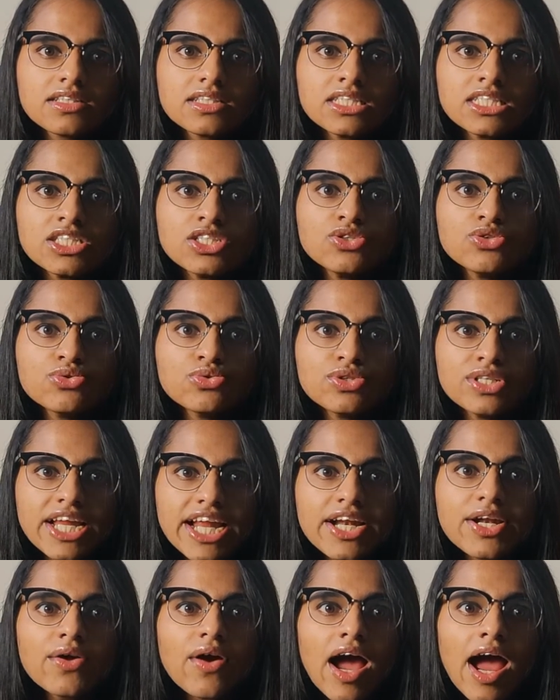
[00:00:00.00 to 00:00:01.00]
you
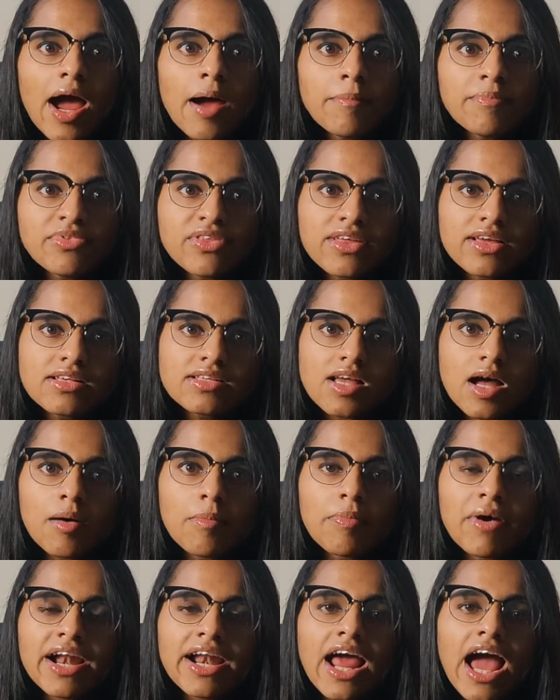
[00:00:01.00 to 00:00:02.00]
need to amp things
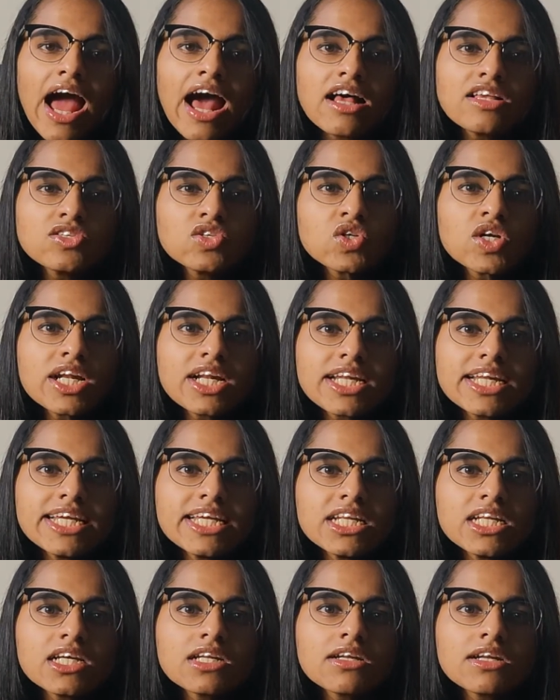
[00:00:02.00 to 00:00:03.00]
up. And as you get
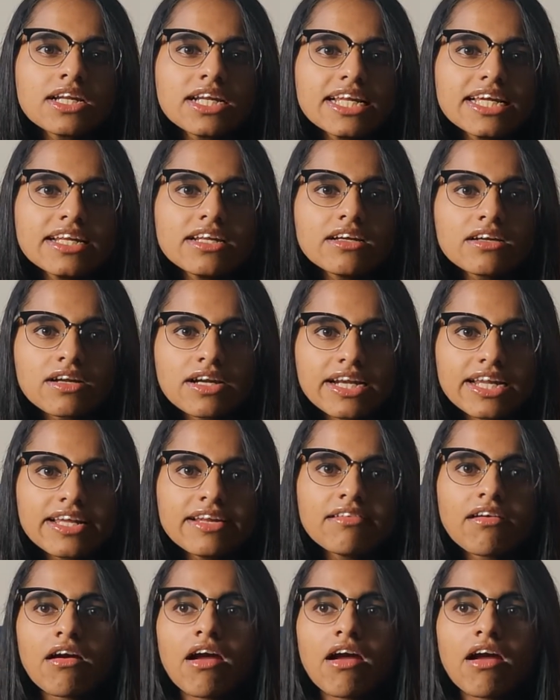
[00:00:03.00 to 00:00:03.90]
leaner and leaner and leaner,